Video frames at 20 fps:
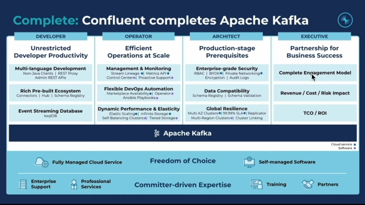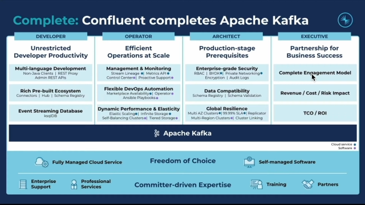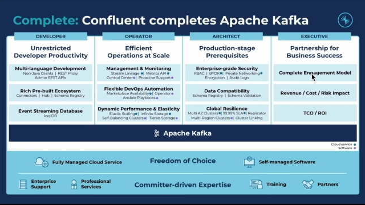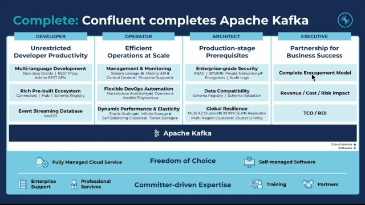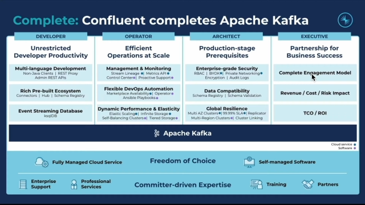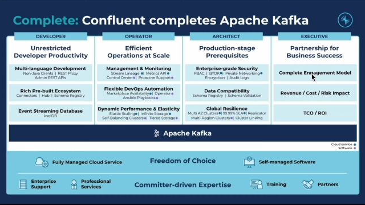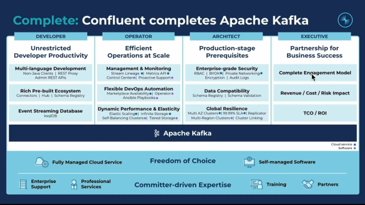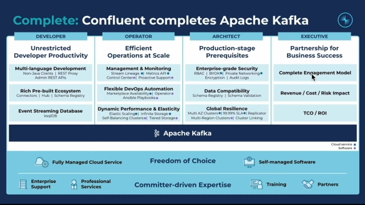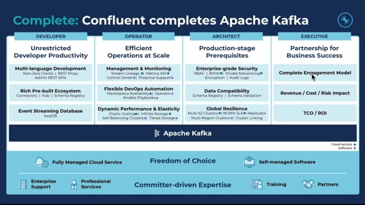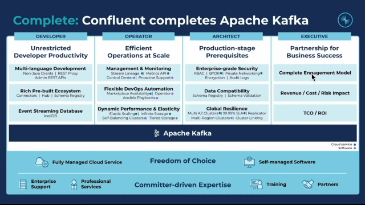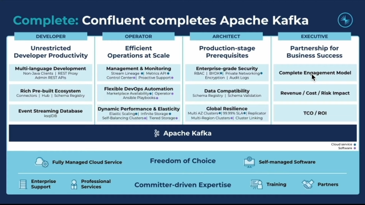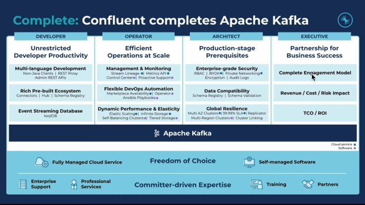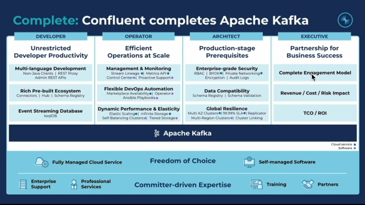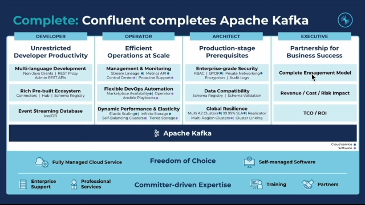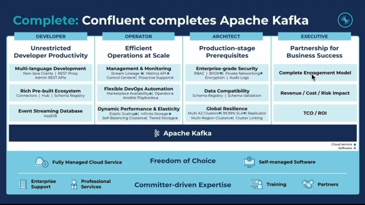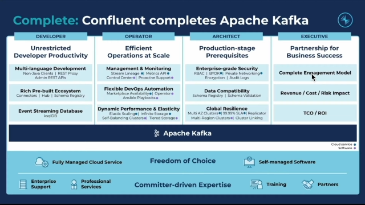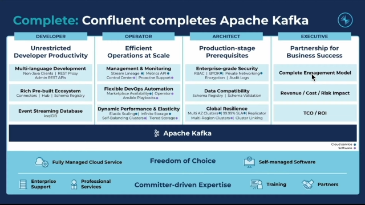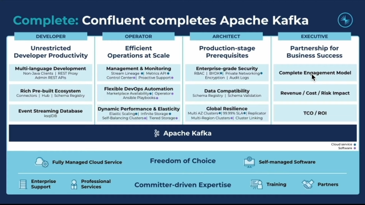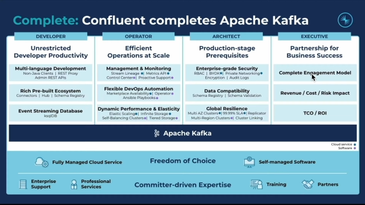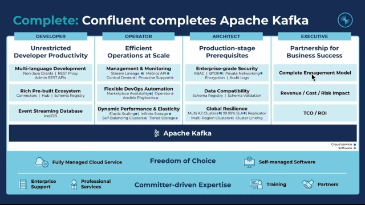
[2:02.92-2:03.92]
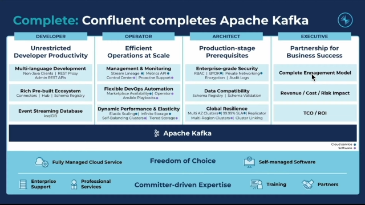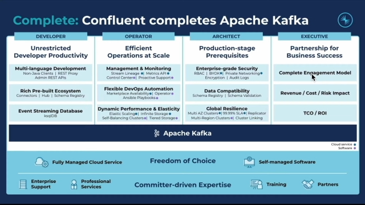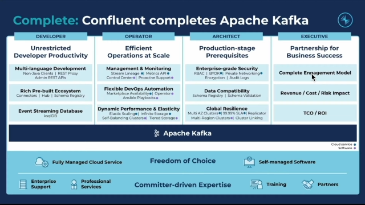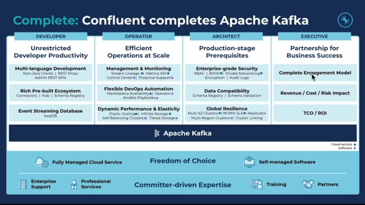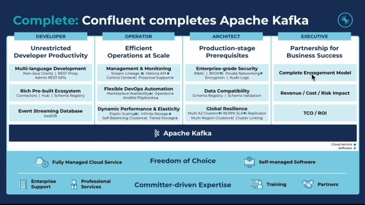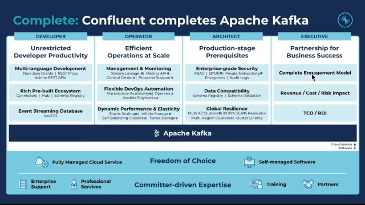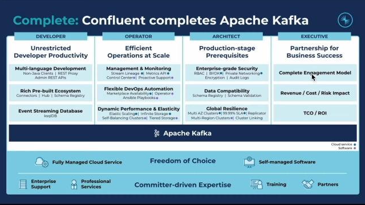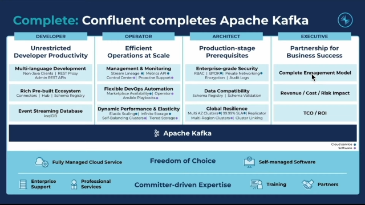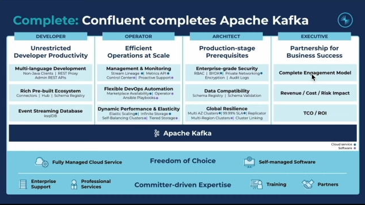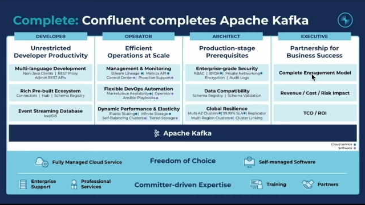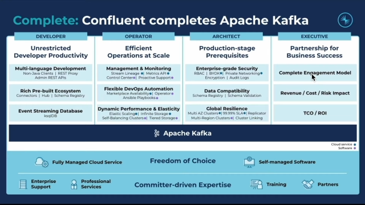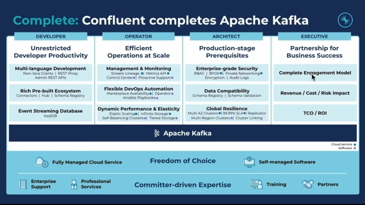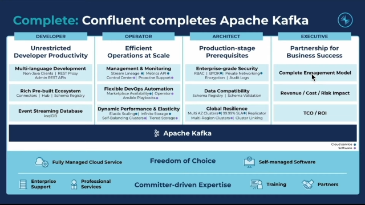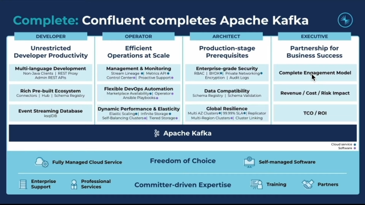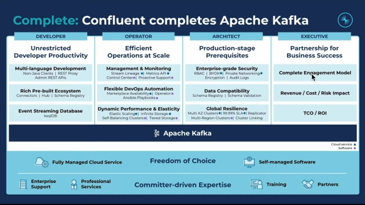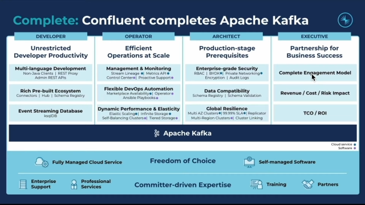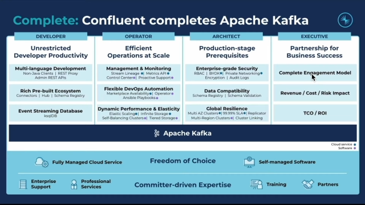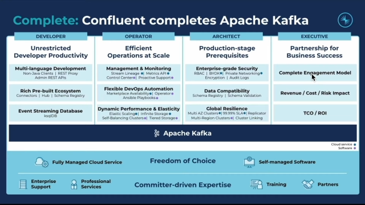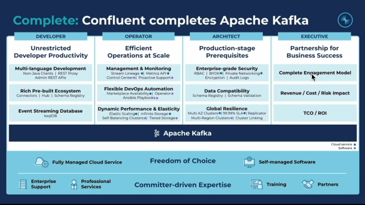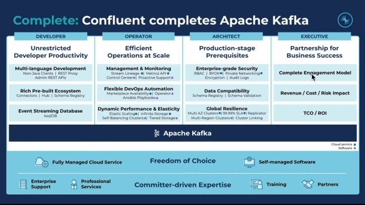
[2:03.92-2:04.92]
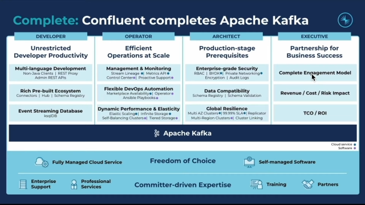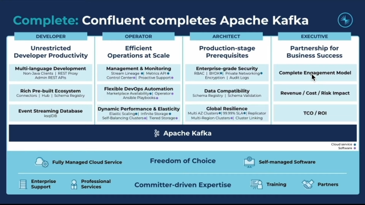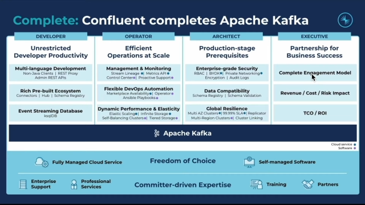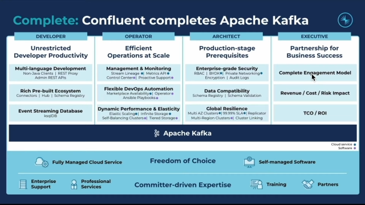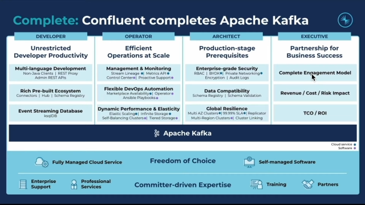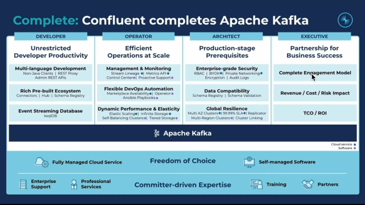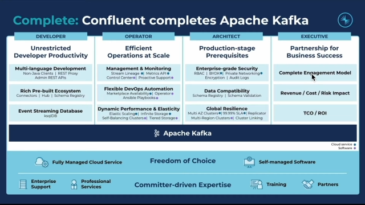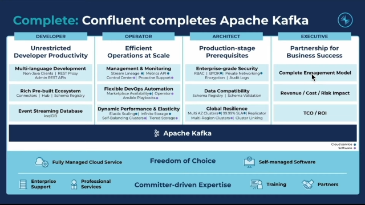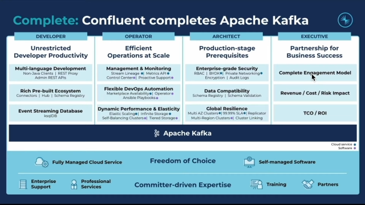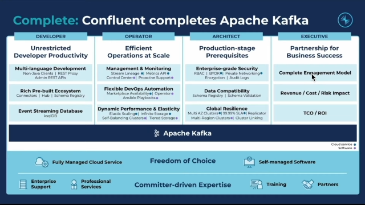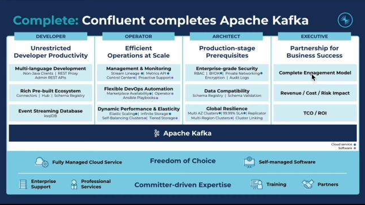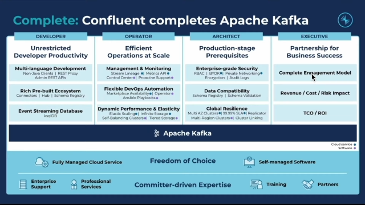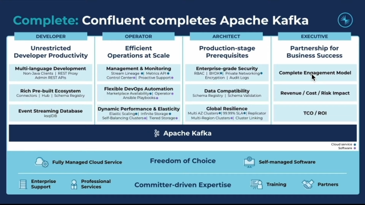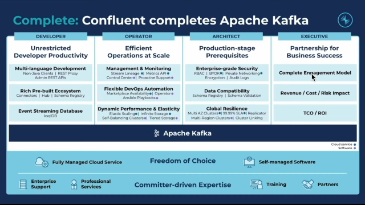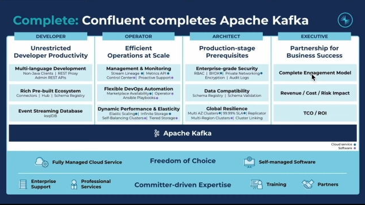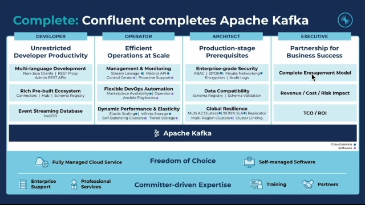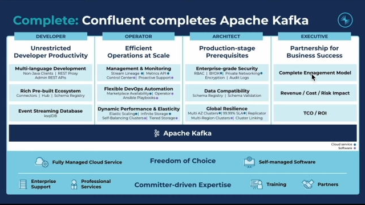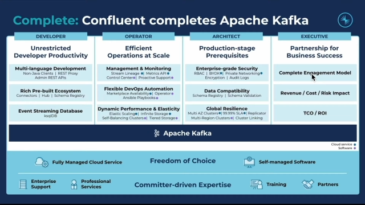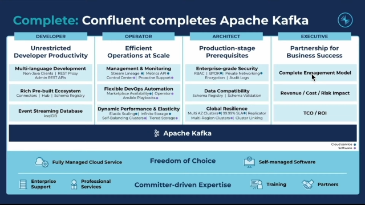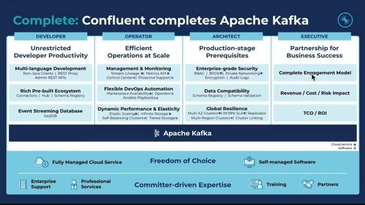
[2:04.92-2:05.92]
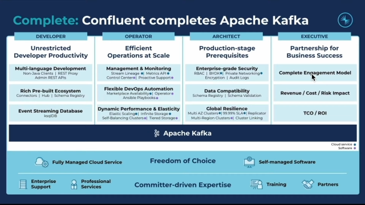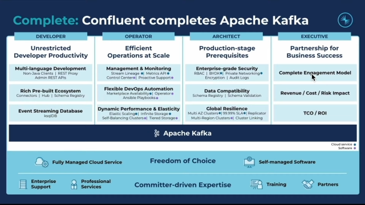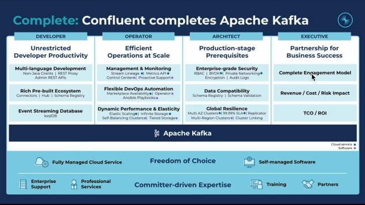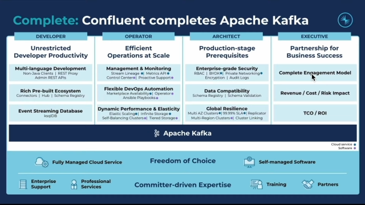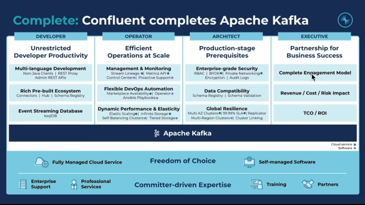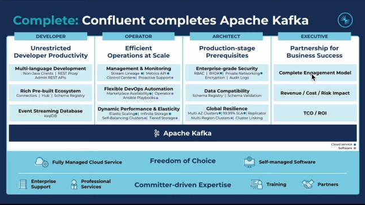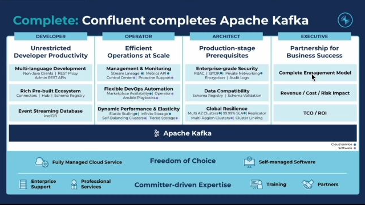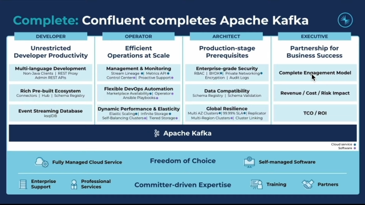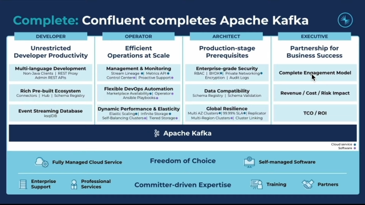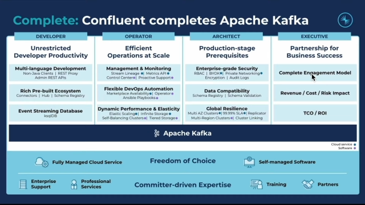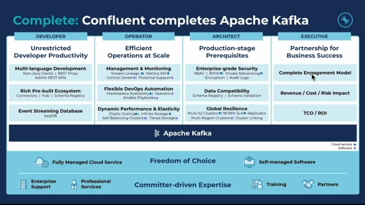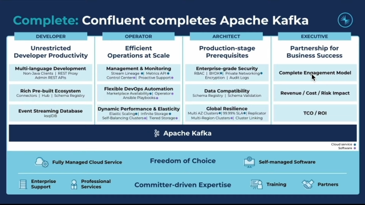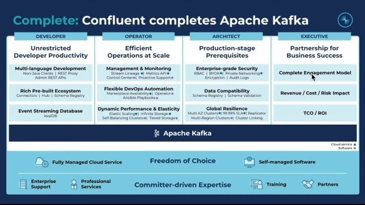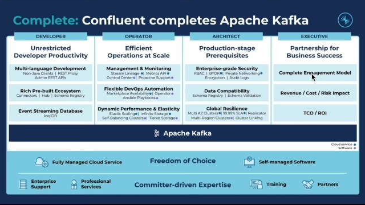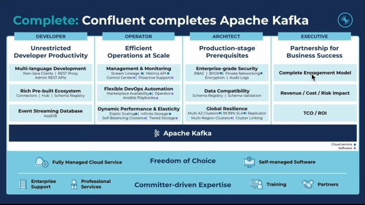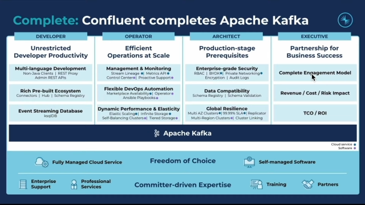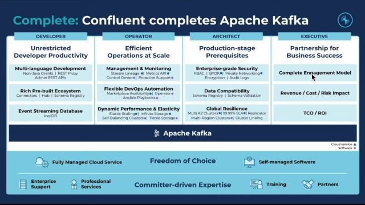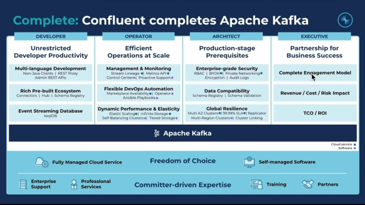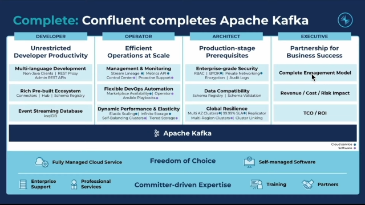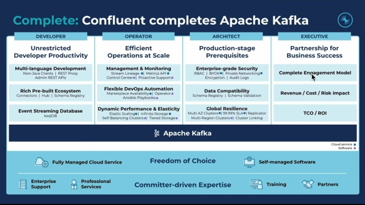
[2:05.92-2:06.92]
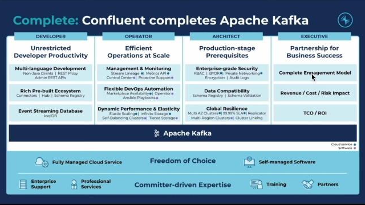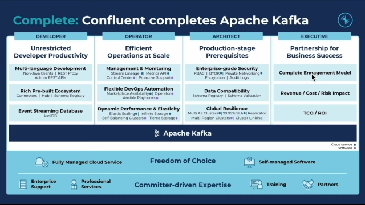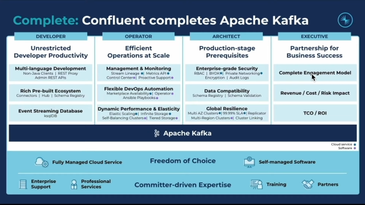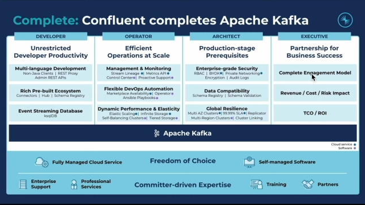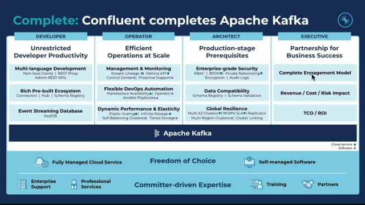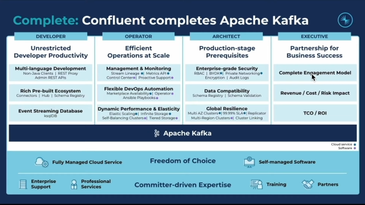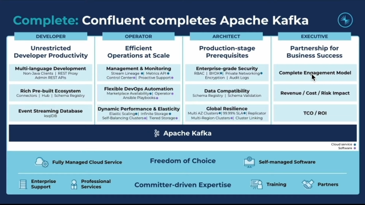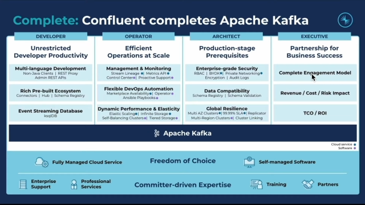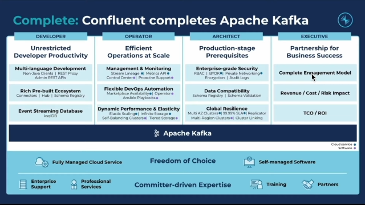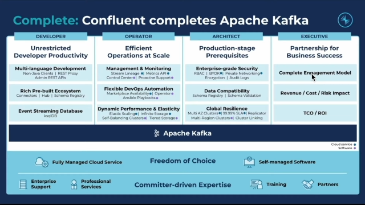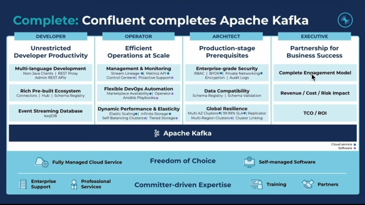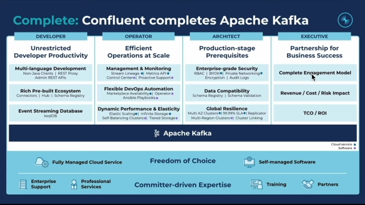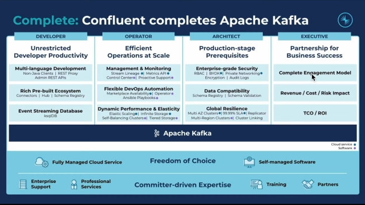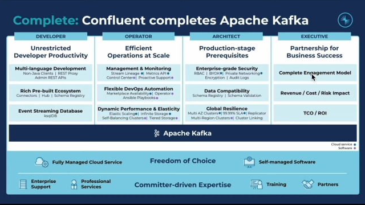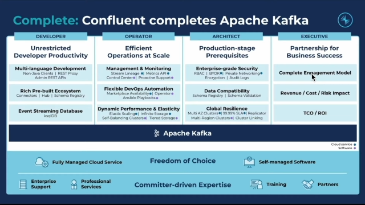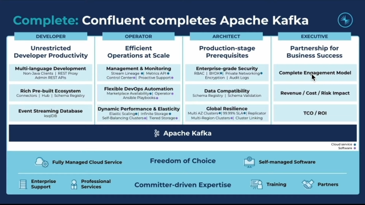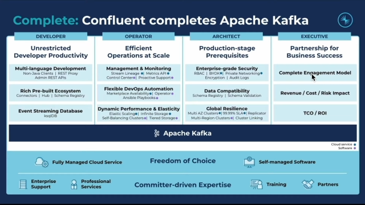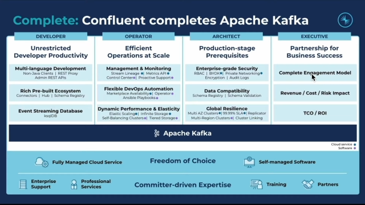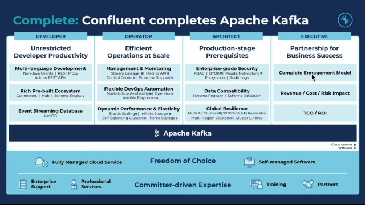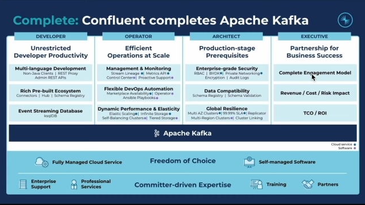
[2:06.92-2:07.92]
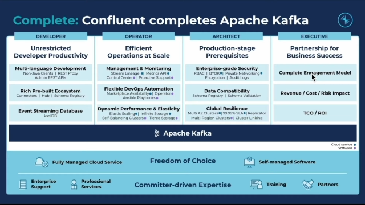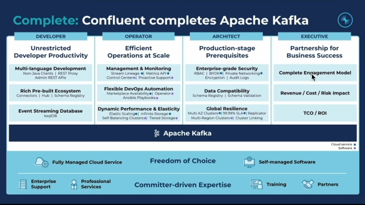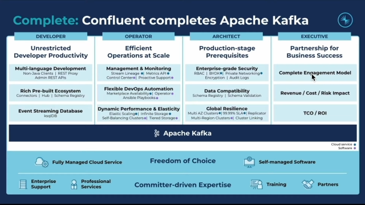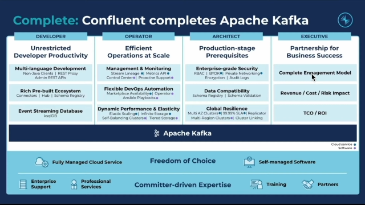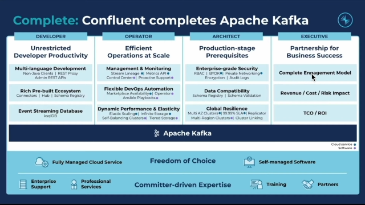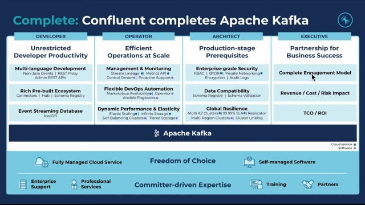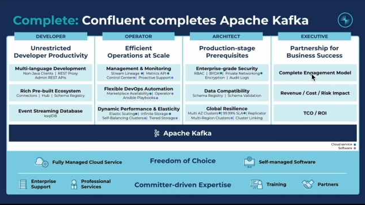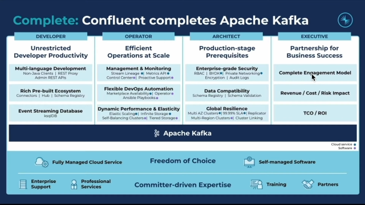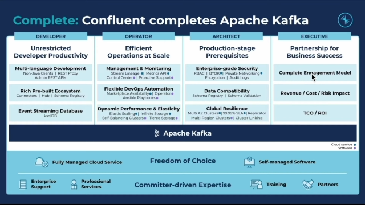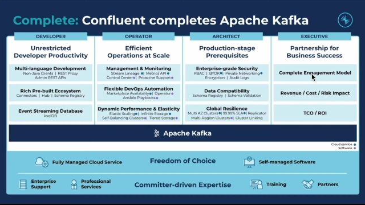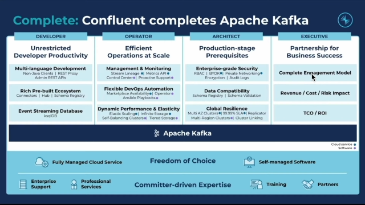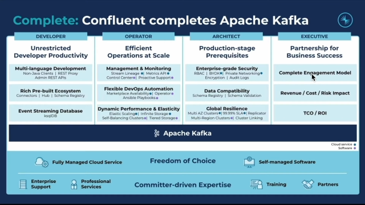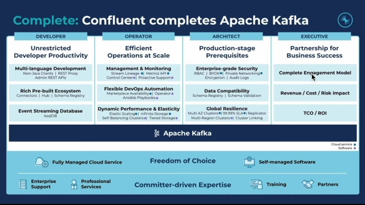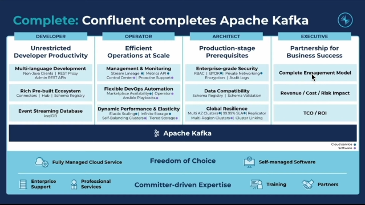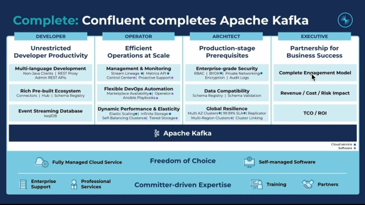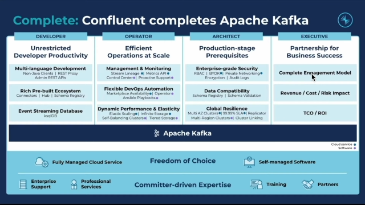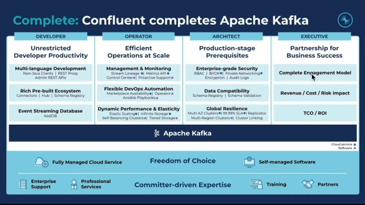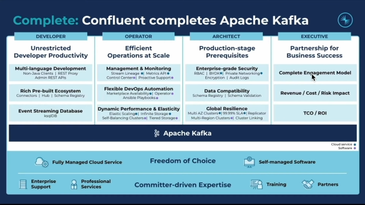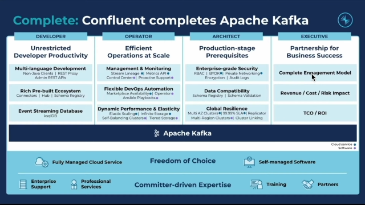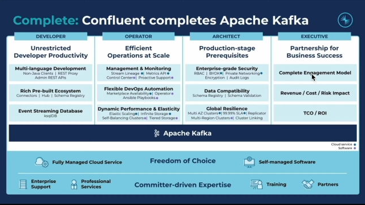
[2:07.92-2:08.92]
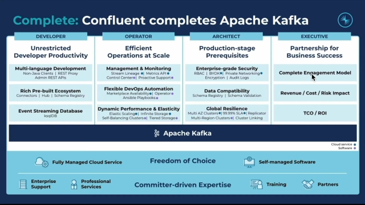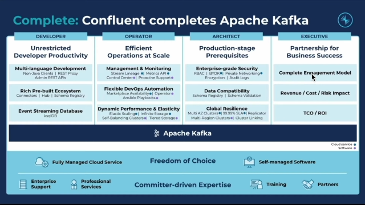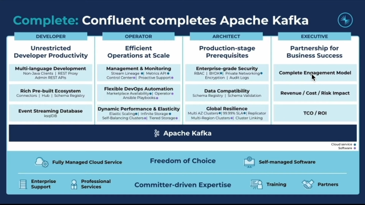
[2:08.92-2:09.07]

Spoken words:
No face is visible, so there are no lips to read.